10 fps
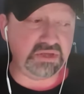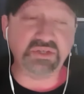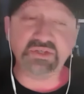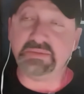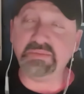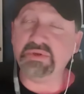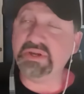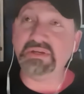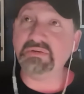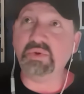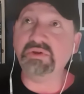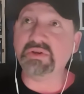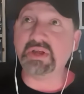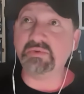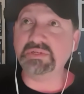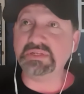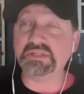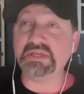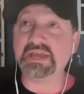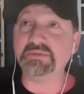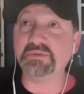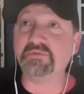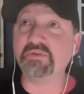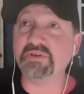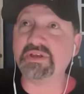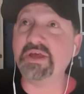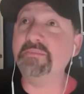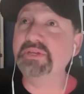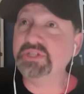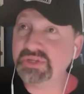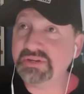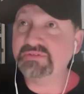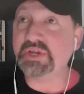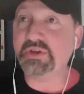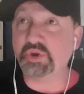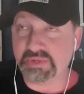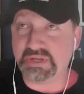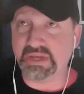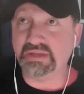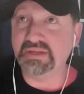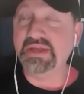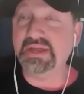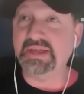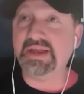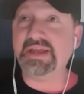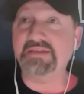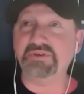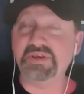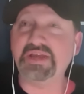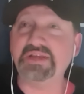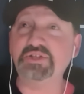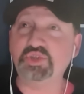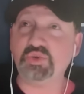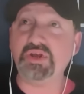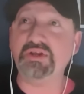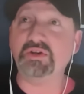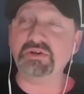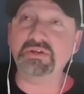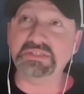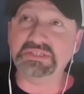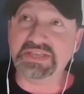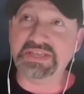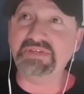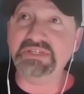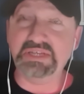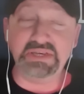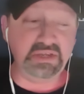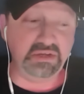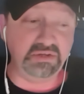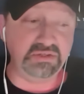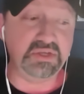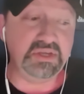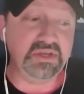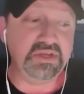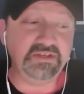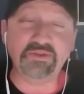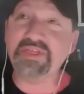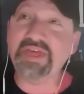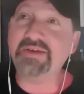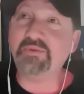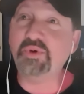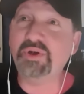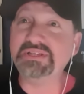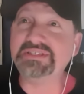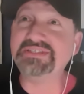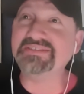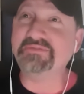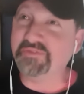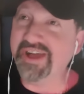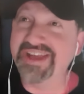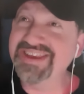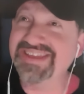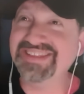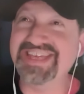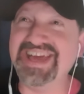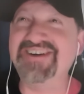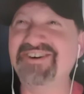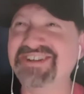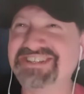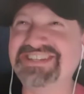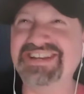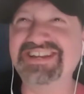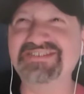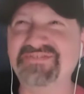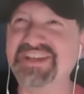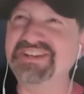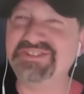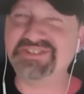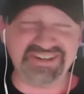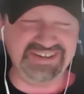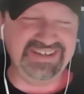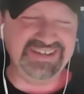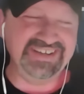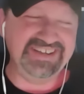Actually, someone at WonderCon recently asked me for commission of Ginormica, and I have not drawn her in 17 years. So that was fun. That was an adventure.